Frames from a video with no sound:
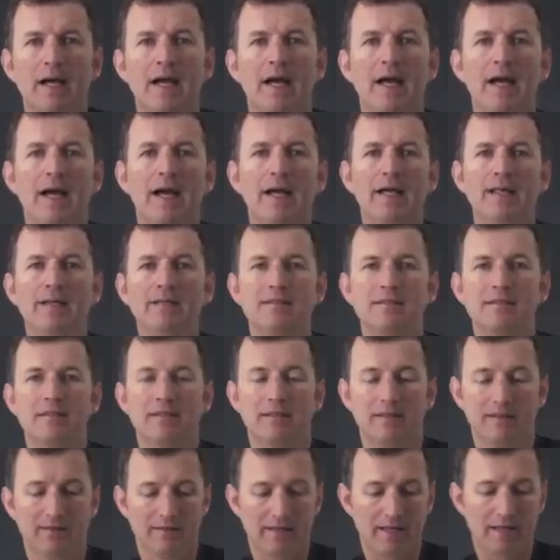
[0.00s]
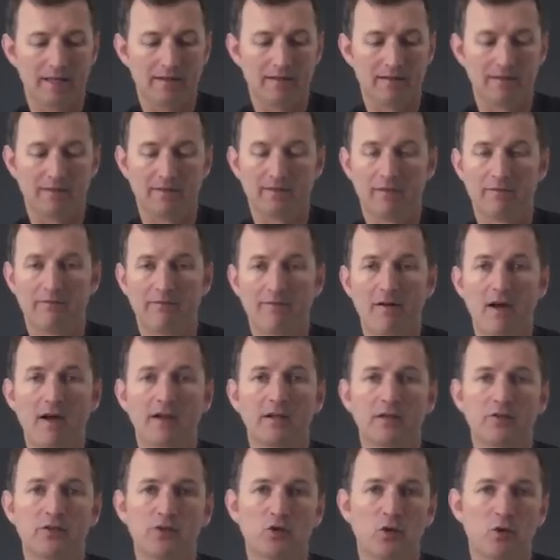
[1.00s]
And then the
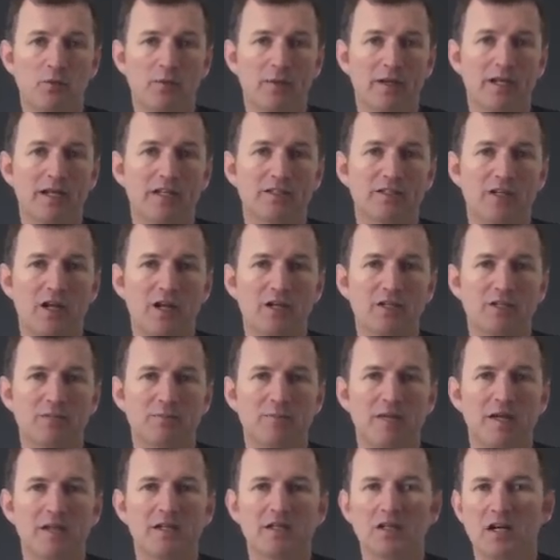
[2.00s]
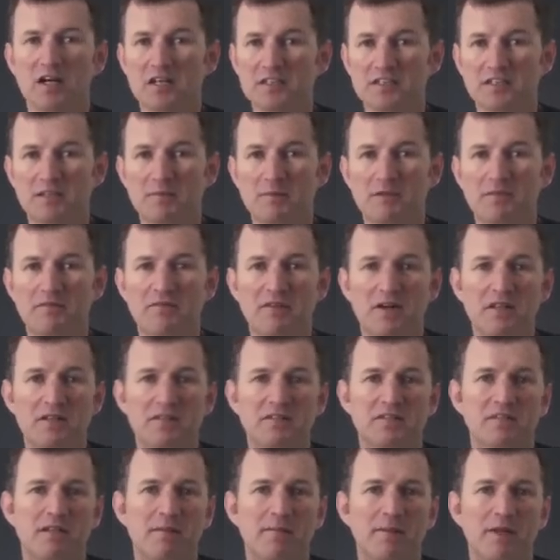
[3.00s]
final two minutes I'd spend on something
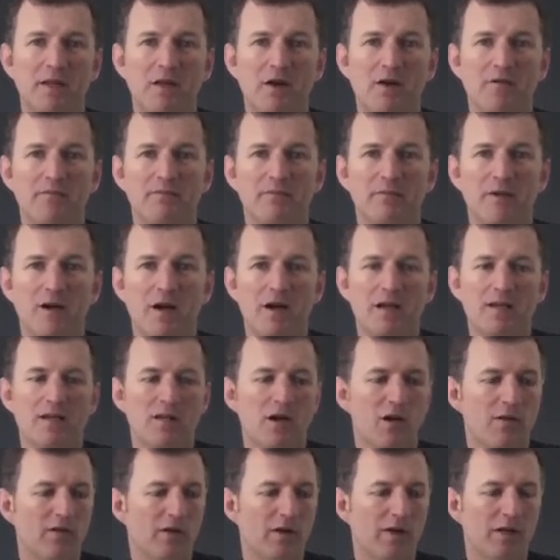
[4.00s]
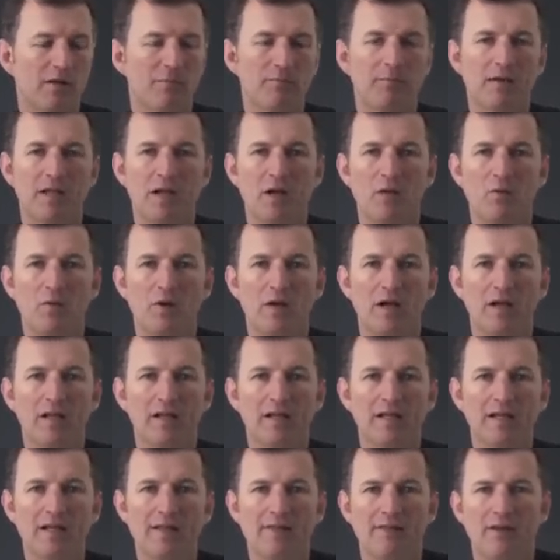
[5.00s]
fun, something I've, I know that I can play
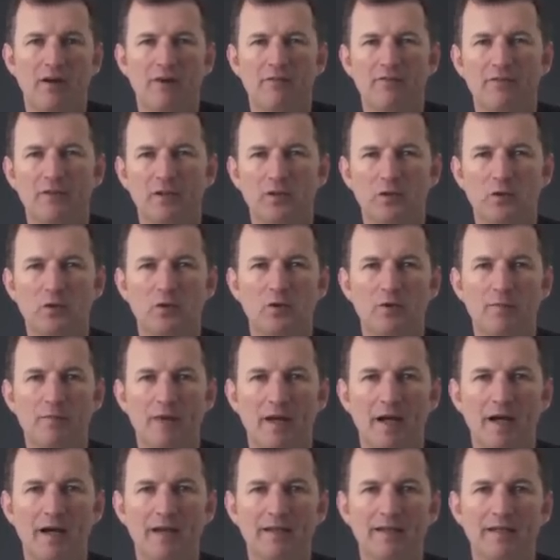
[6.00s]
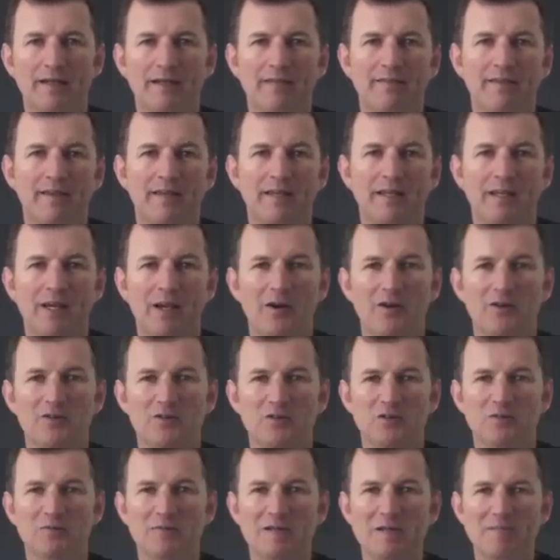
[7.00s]
well, that I feel good about, that
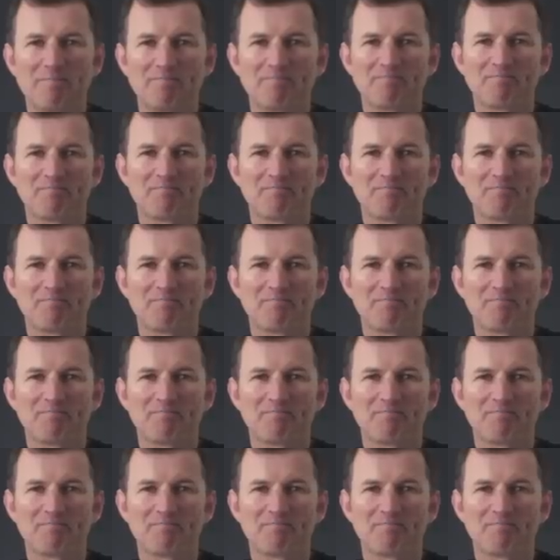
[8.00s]
encourages me.